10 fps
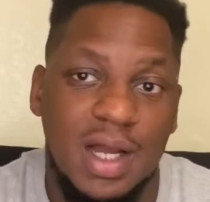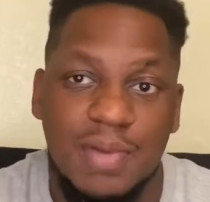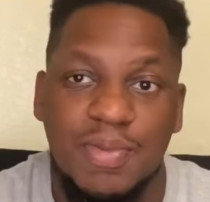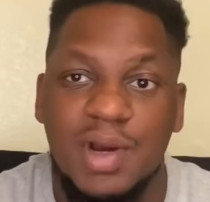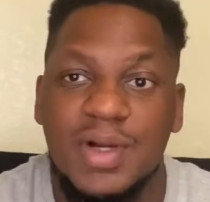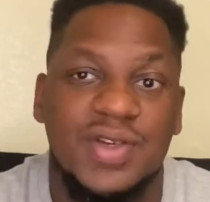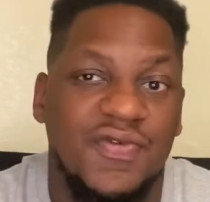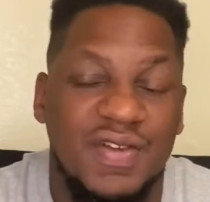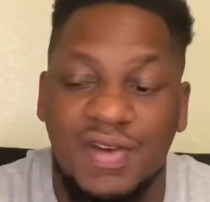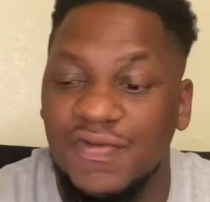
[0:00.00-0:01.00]
pretty much a
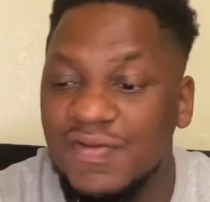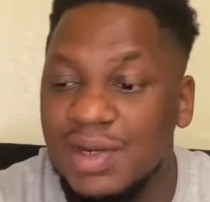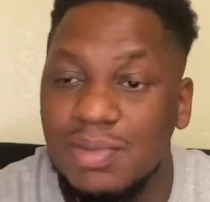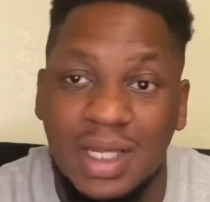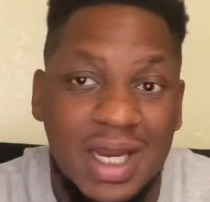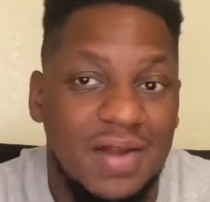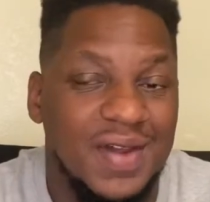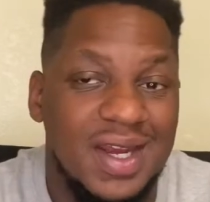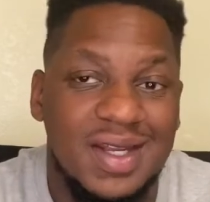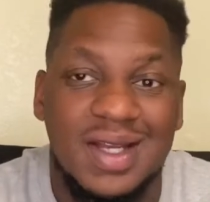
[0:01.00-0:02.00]
50-50 blend of
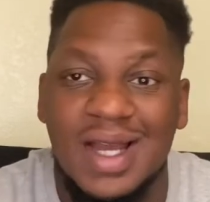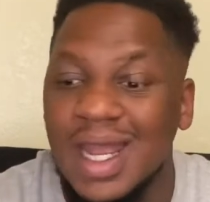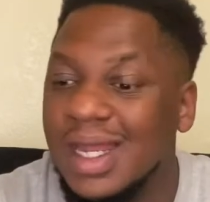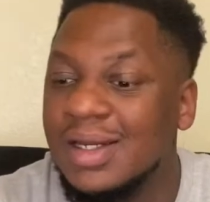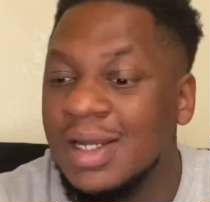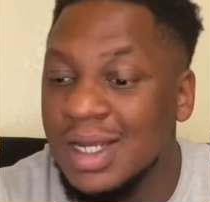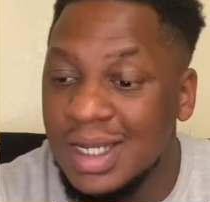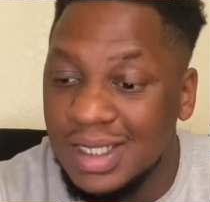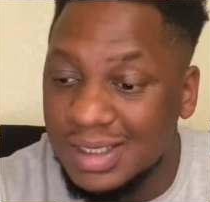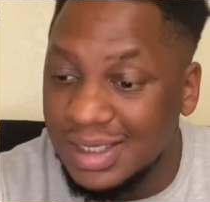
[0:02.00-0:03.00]
indica and
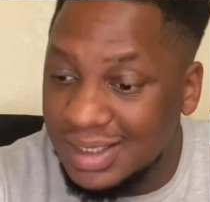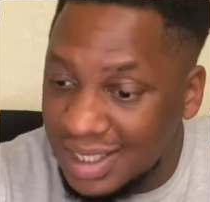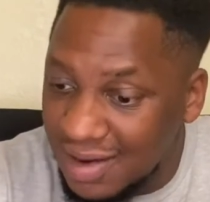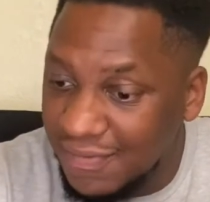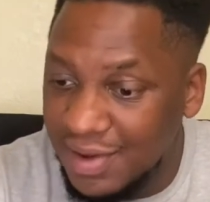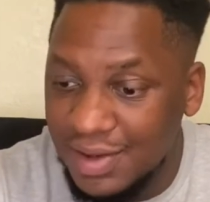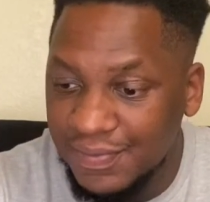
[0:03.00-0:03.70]
sativa.